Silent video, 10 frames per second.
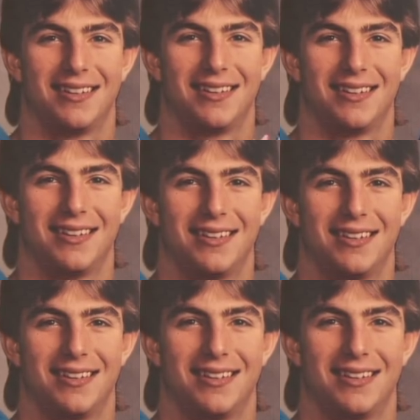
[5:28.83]

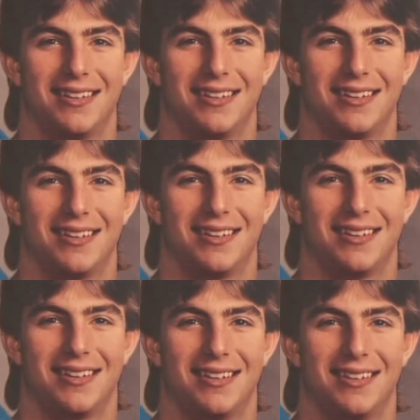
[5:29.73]

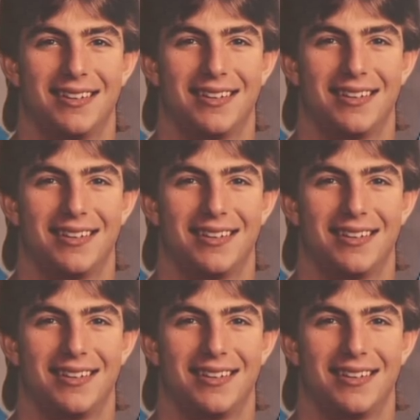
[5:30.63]
The person shown says nothing.